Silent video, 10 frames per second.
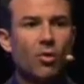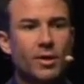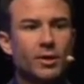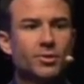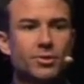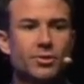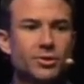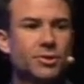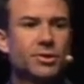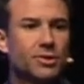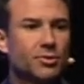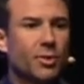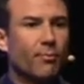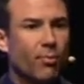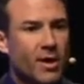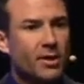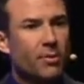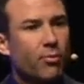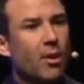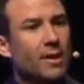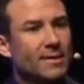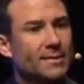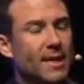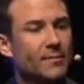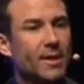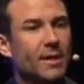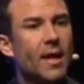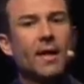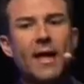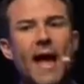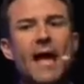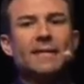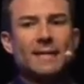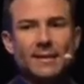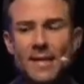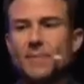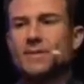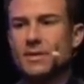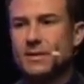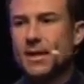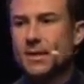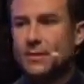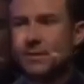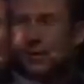or introduces into a brand new product segment has that type of success.